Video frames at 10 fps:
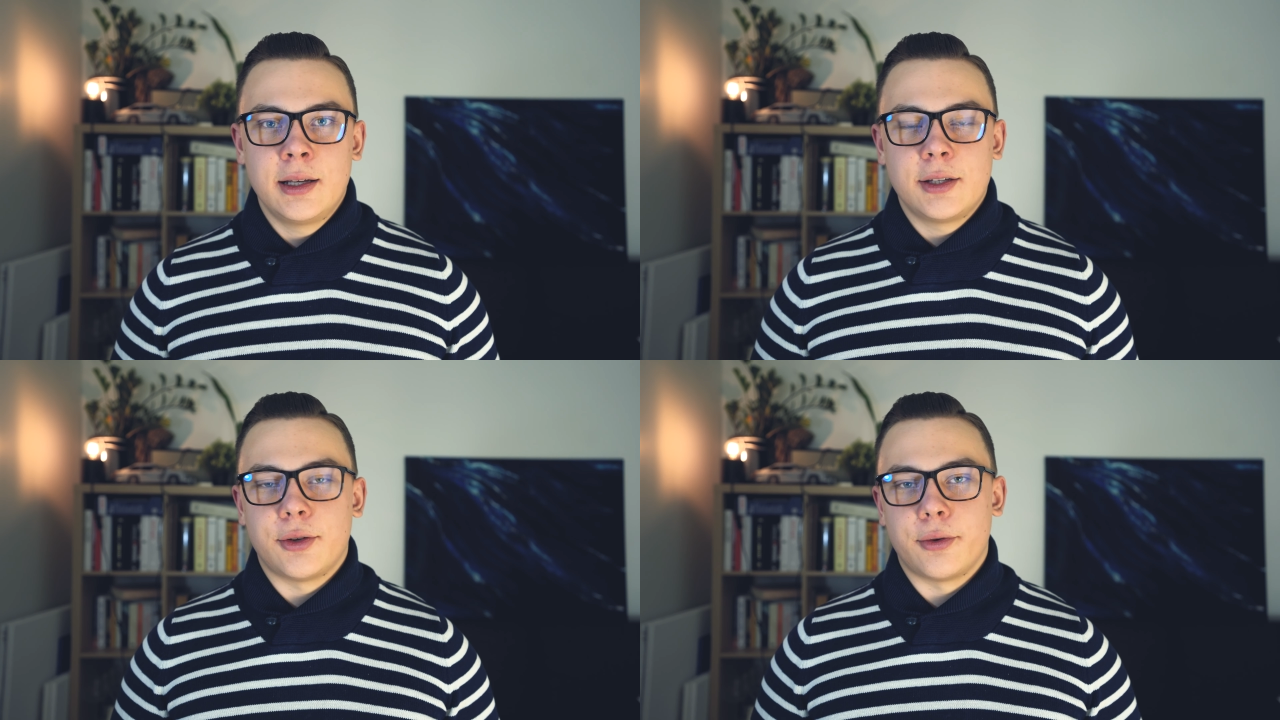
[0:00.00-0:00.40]

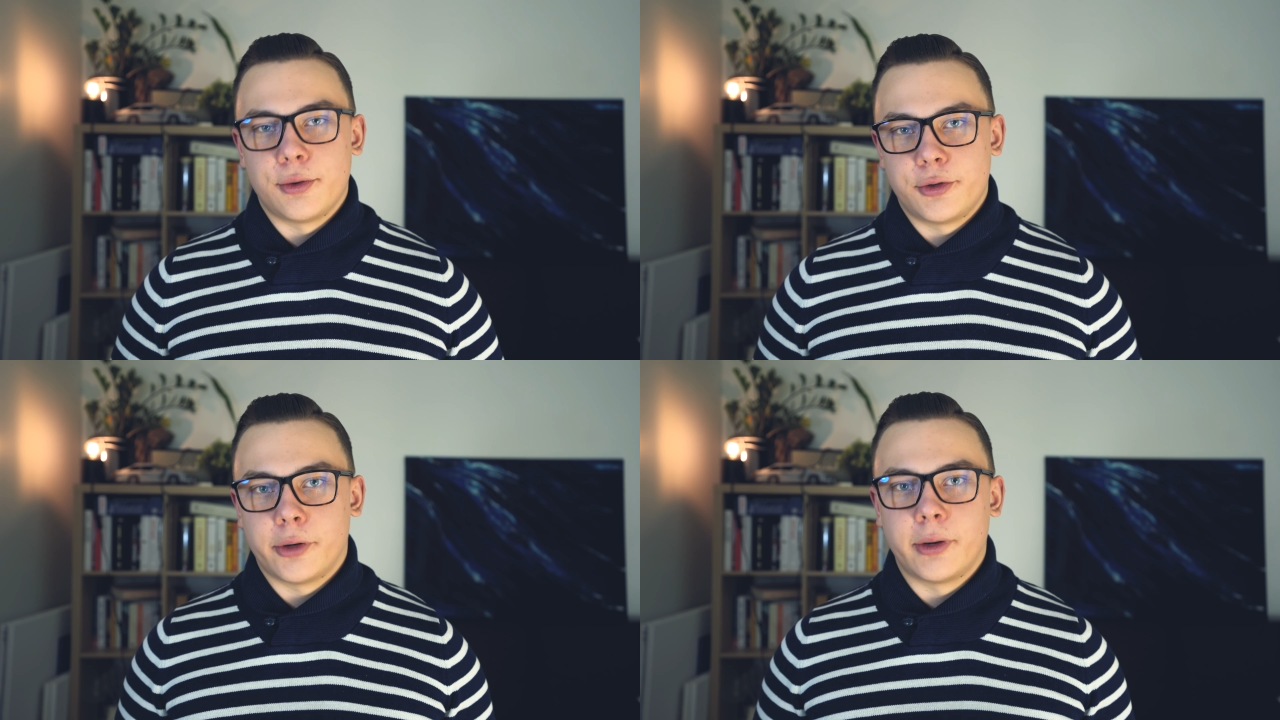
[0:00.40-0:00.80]
So
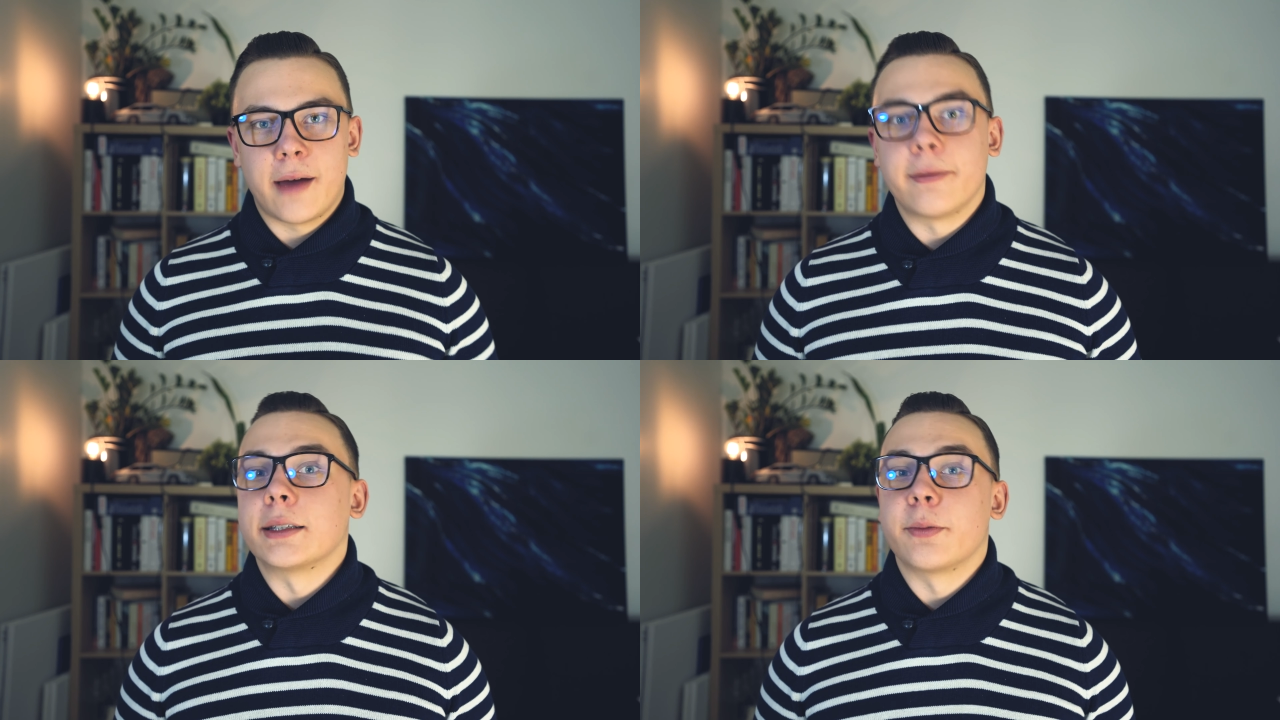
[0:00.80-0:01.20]
you don't
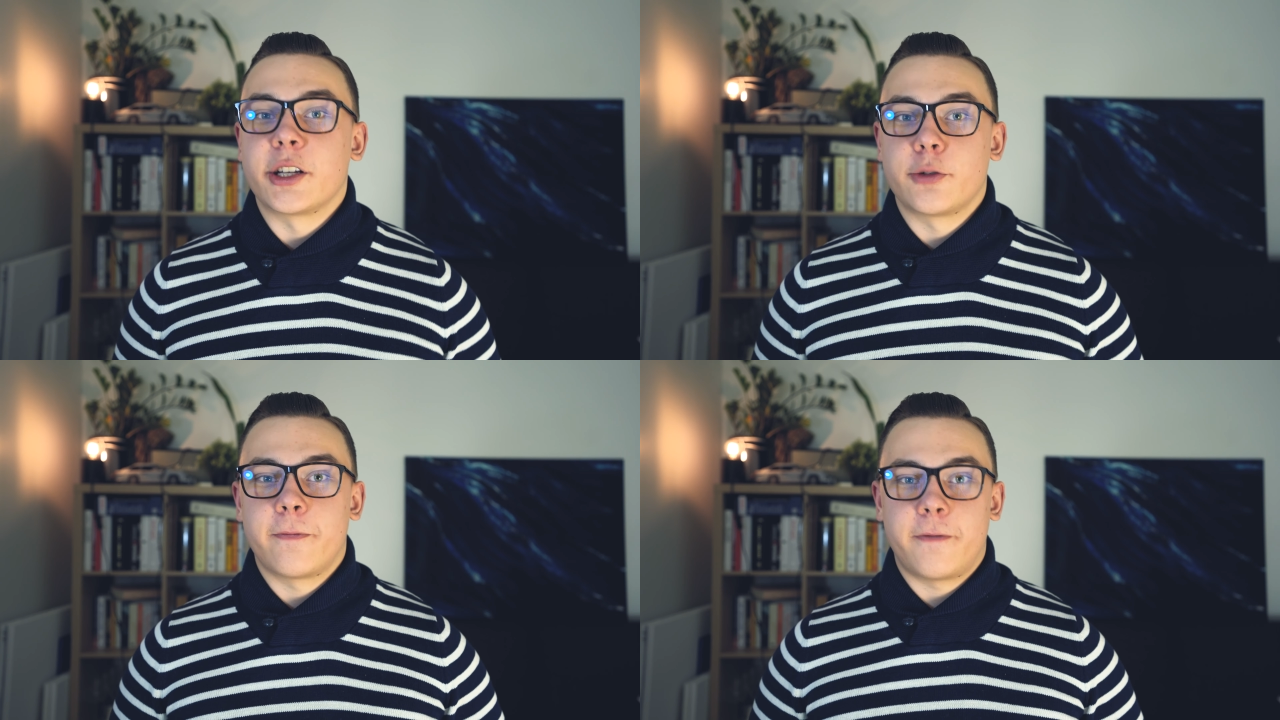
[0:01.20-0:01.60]
have as
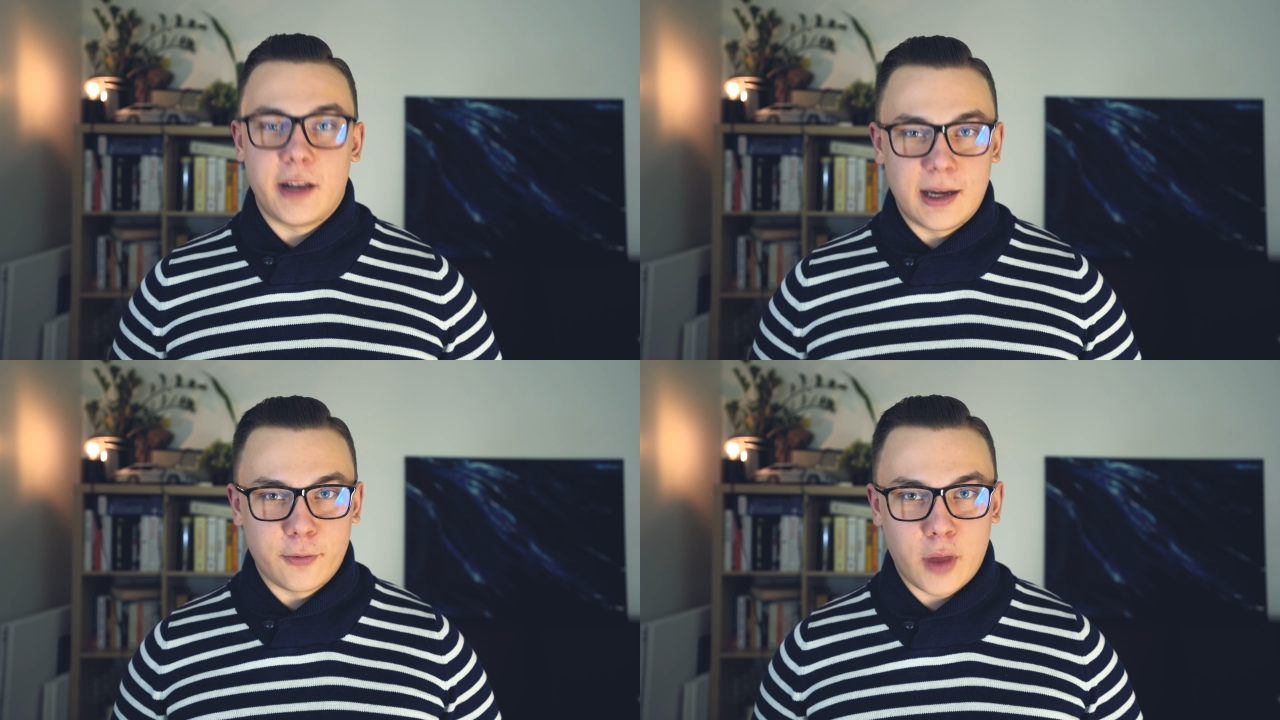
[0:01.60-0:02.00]
much
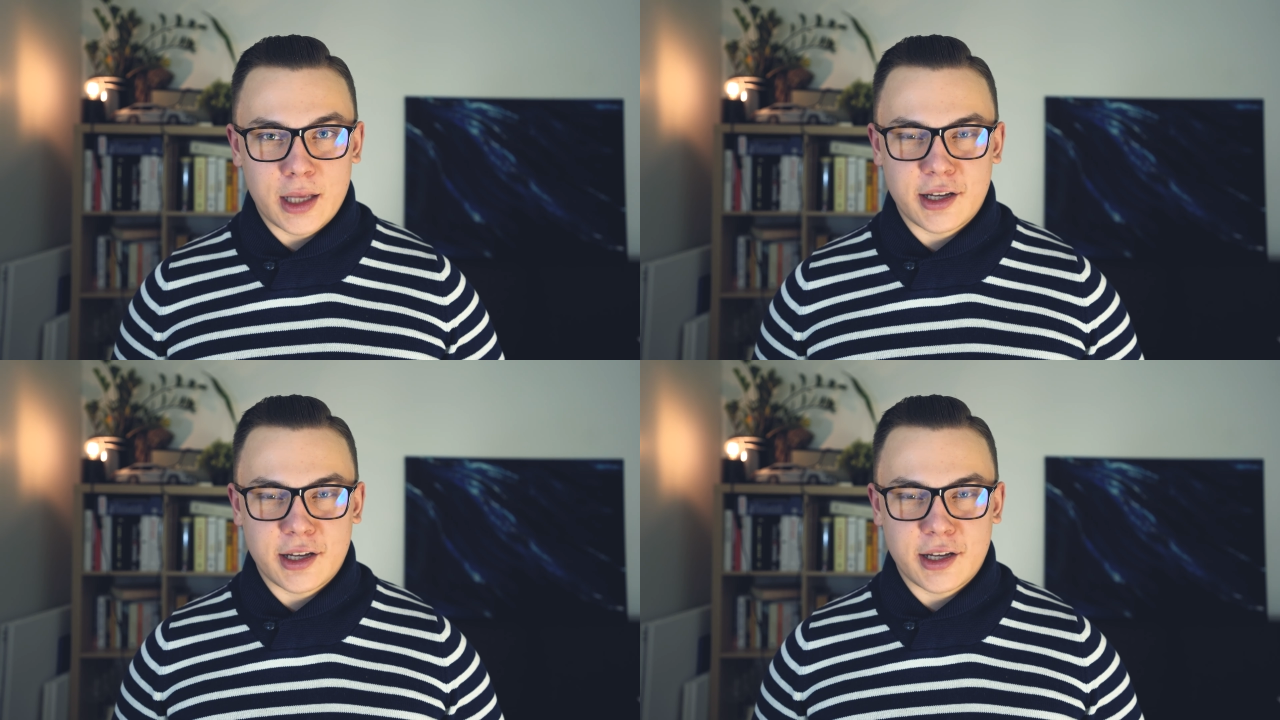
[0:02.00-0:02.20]
freedom with the